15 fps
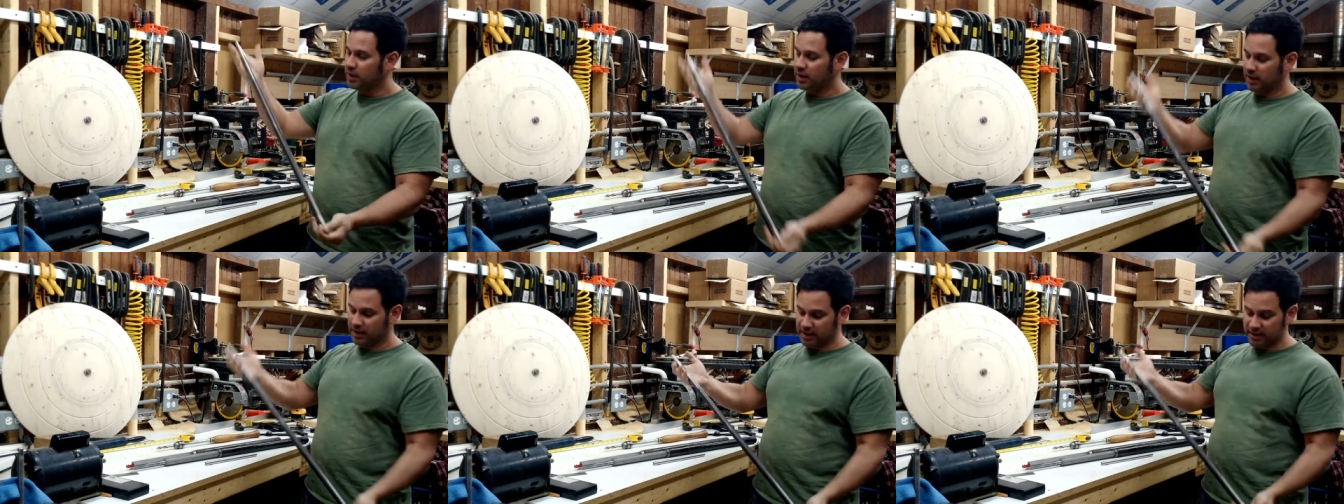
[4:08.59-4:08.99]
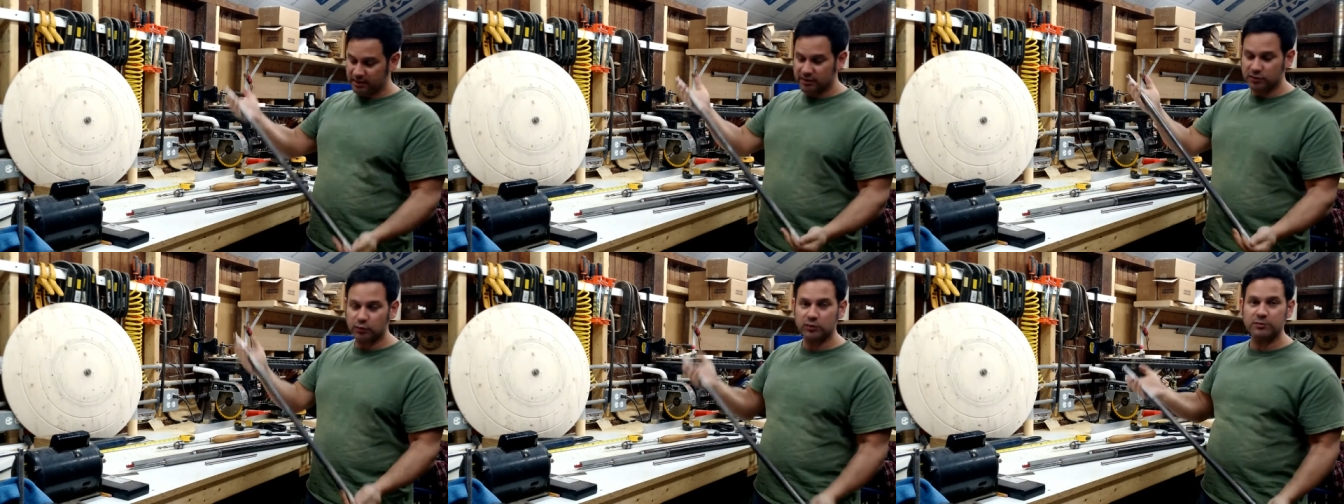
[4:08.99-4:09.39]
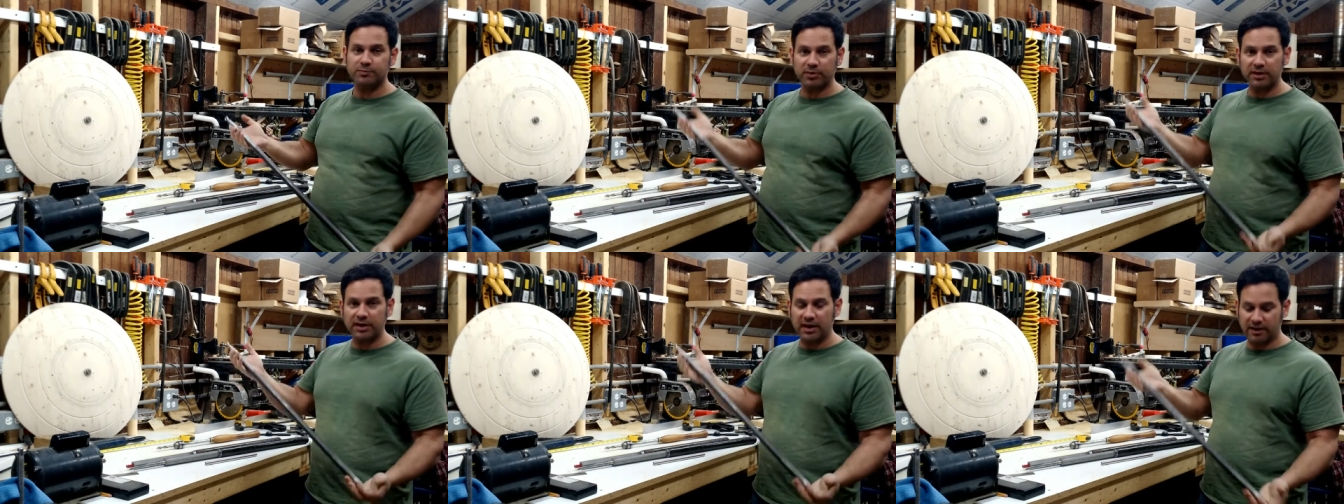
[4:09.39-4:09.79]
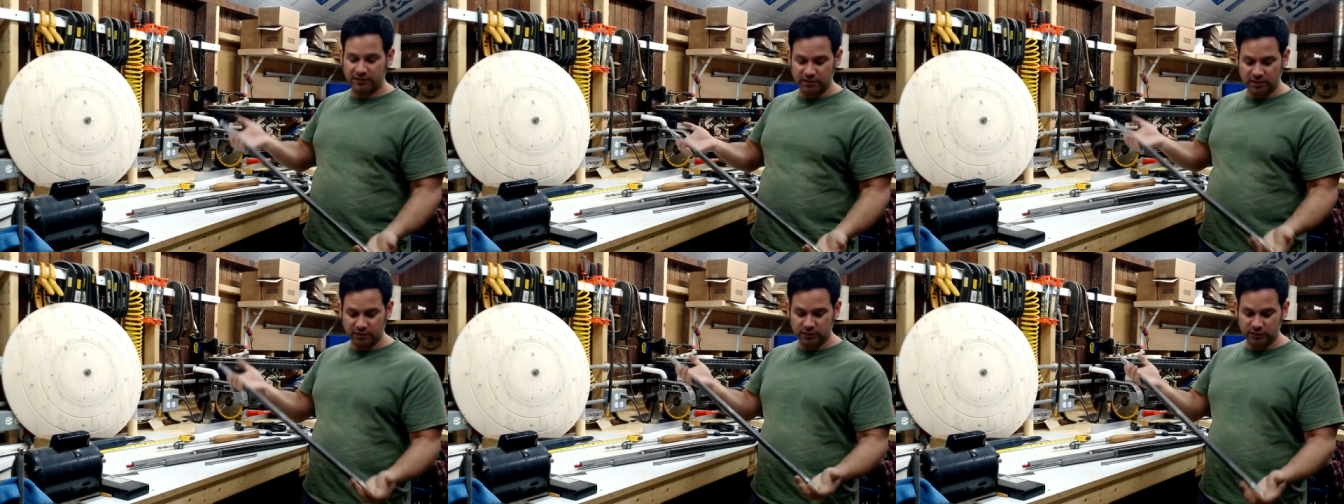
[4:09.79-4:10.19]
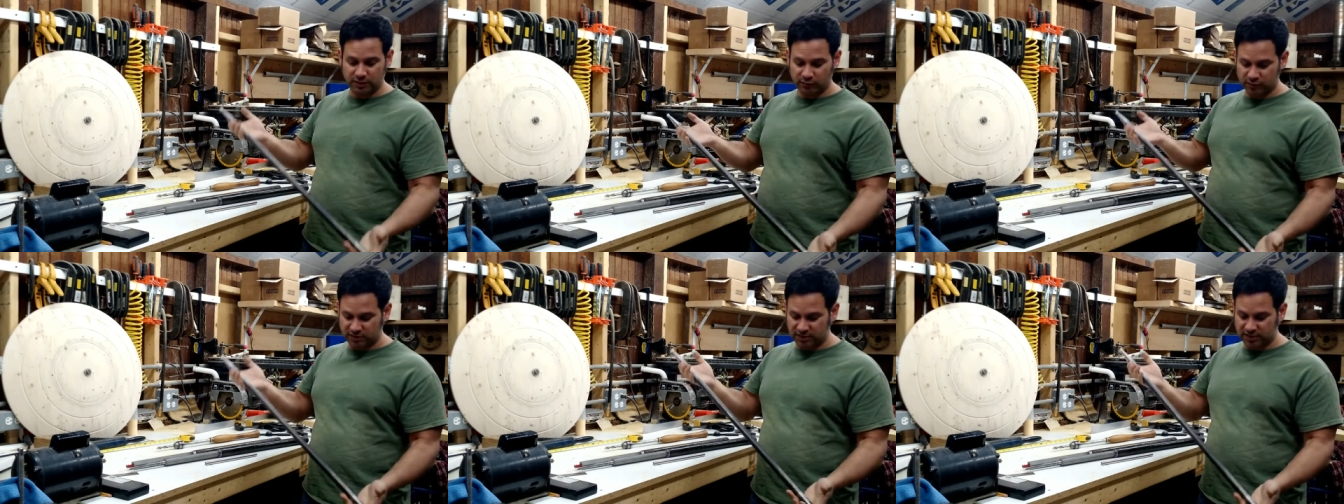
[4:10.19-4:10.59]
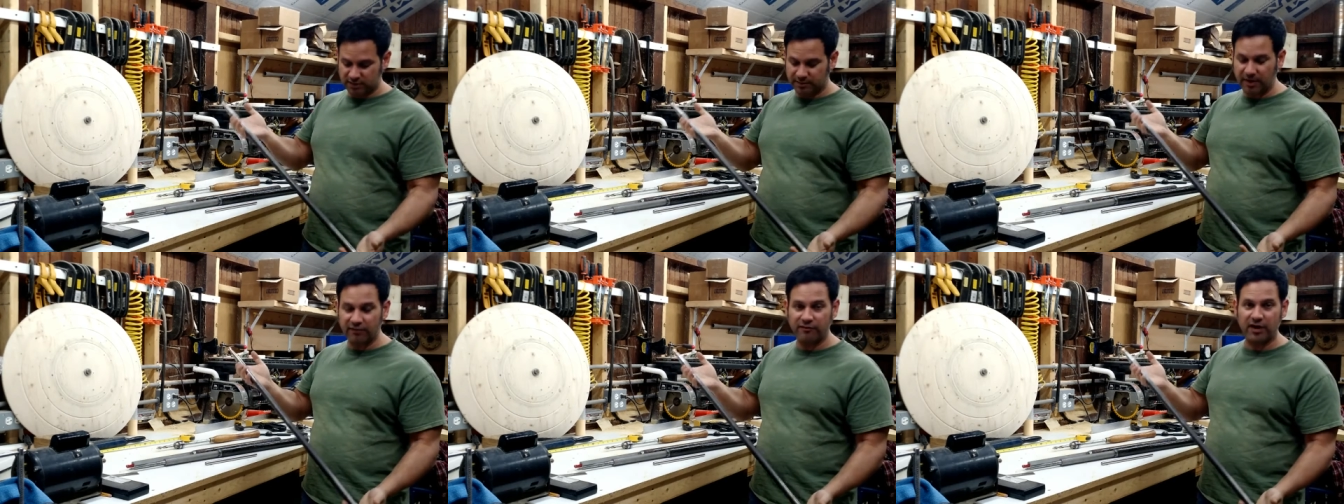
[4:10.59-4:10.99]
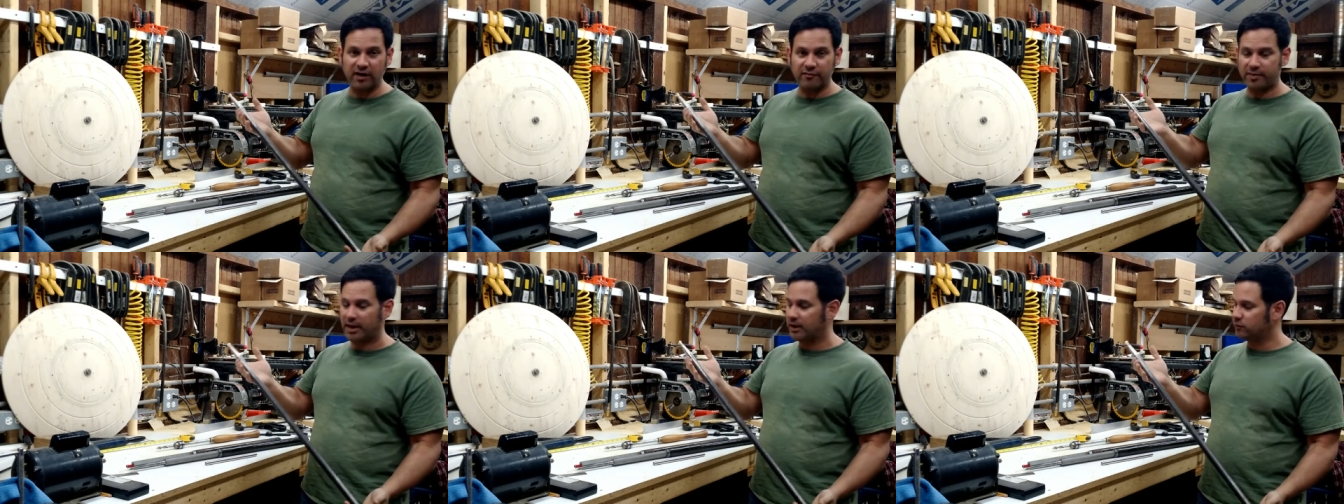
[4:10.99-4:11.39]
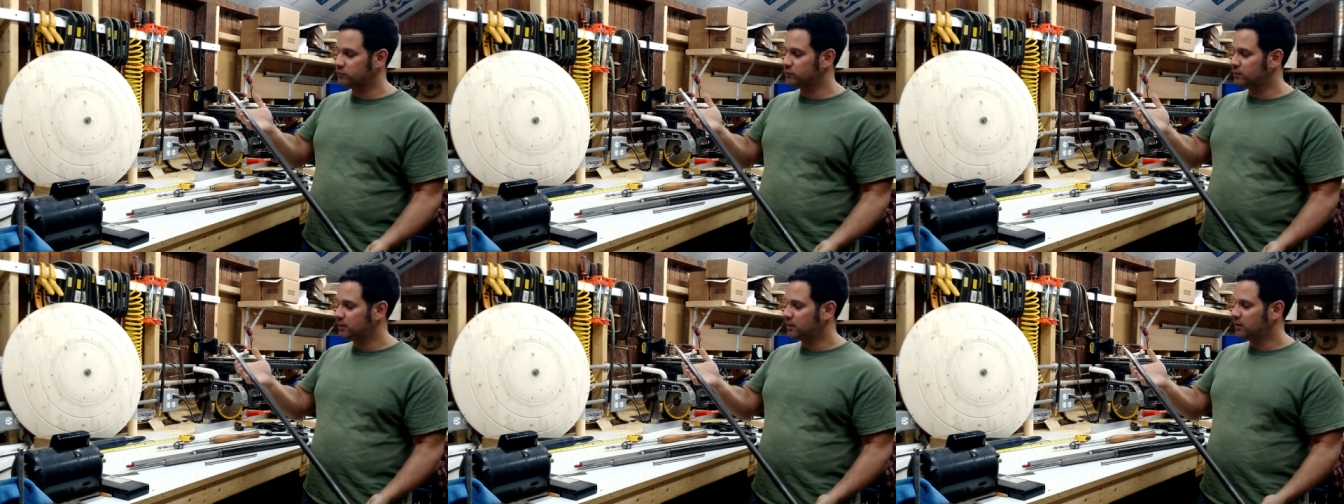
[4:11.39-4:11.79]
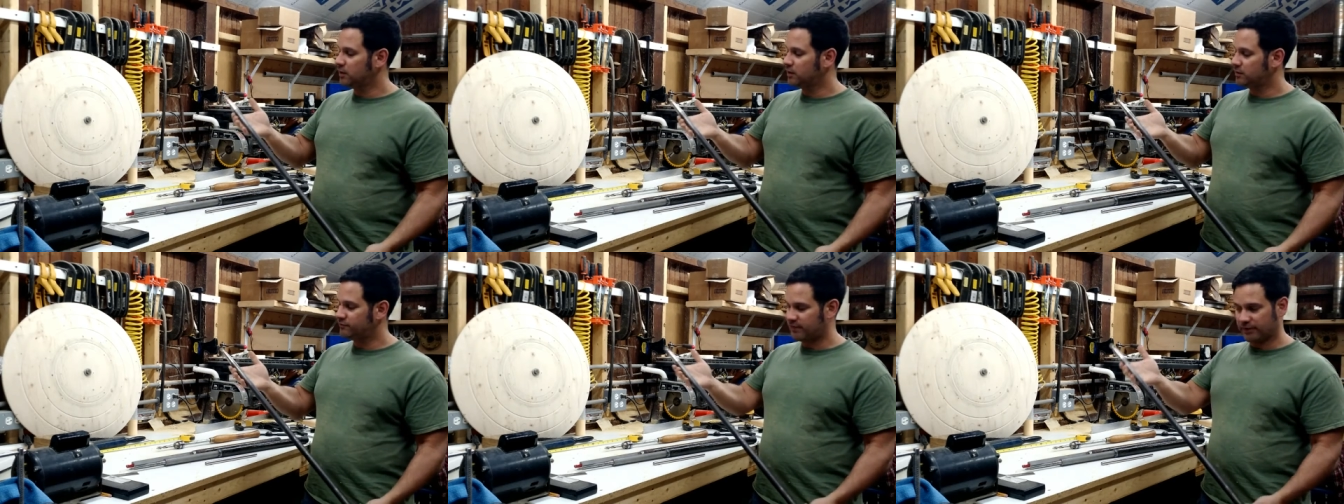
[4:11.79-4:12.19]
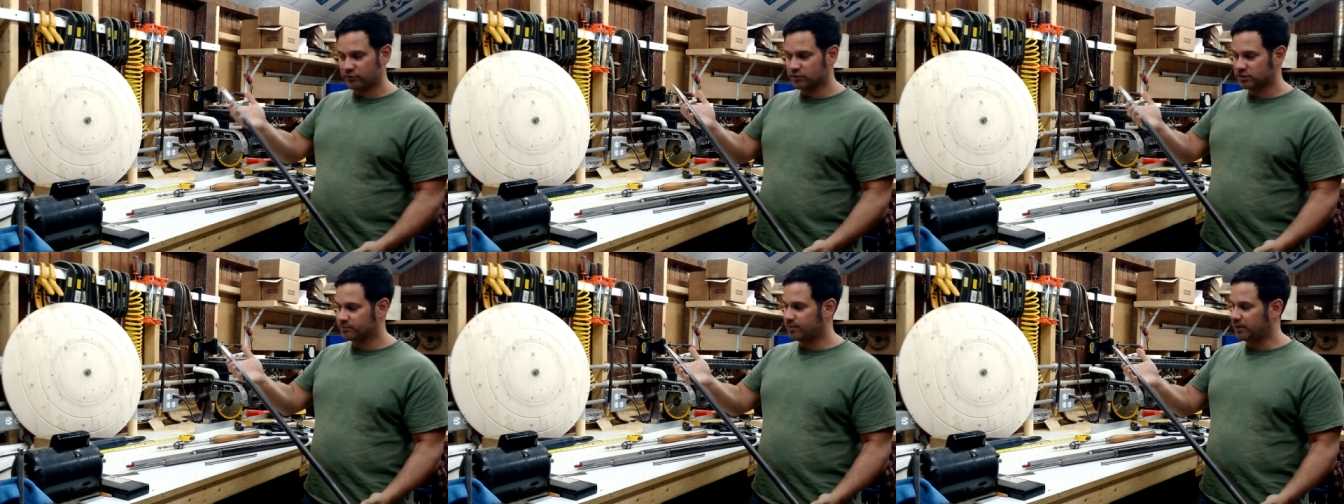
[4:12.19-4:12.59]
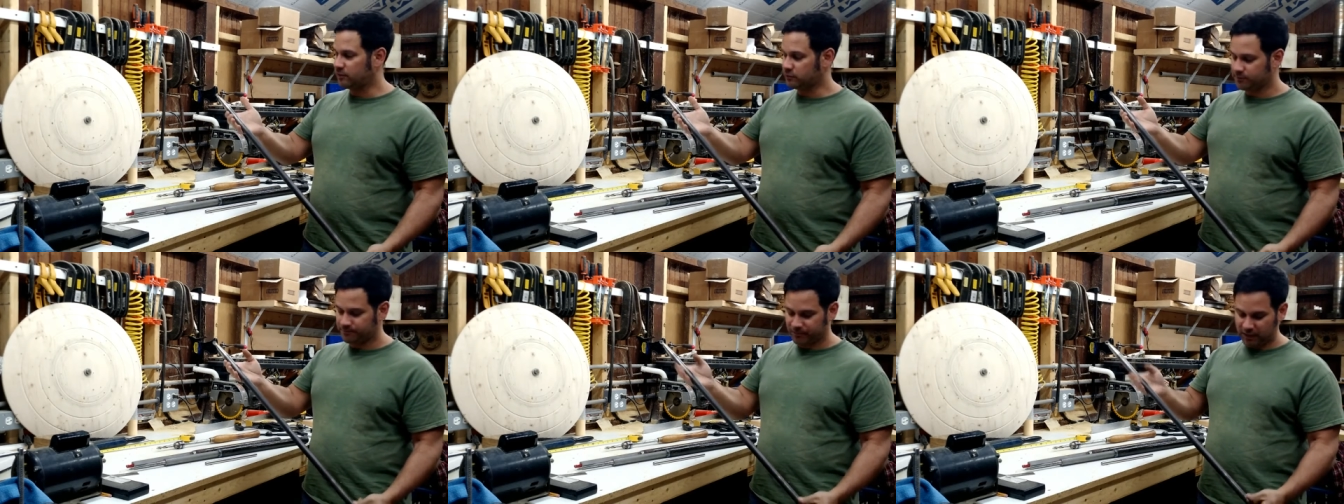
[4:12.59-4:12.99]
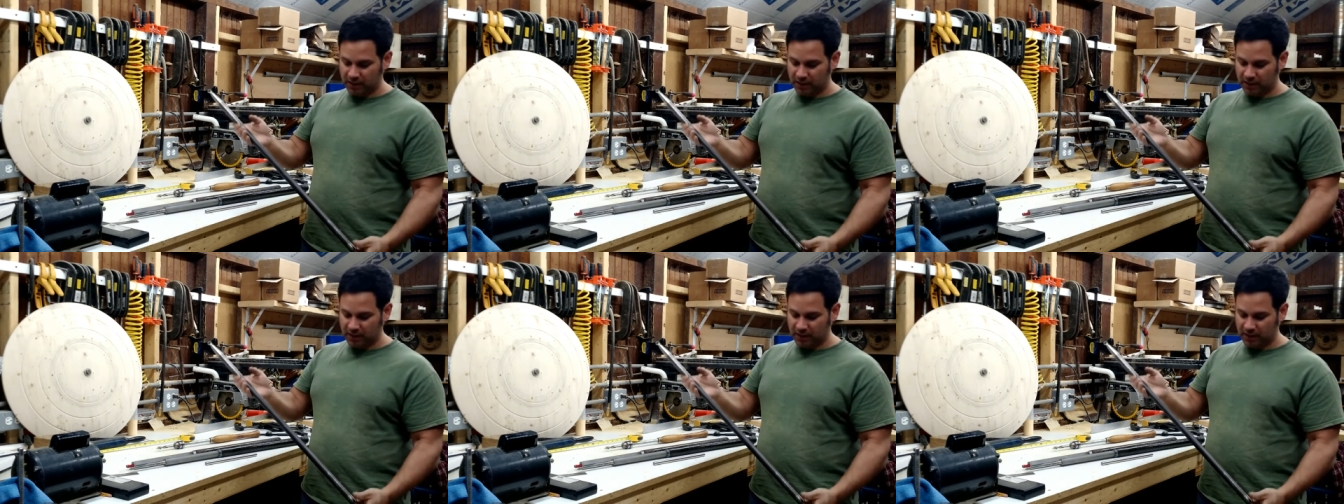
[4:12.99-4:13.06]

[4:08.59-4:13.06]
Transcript: Again, this one's pretty heavy. This one I would say is about 5 or 6 pounds.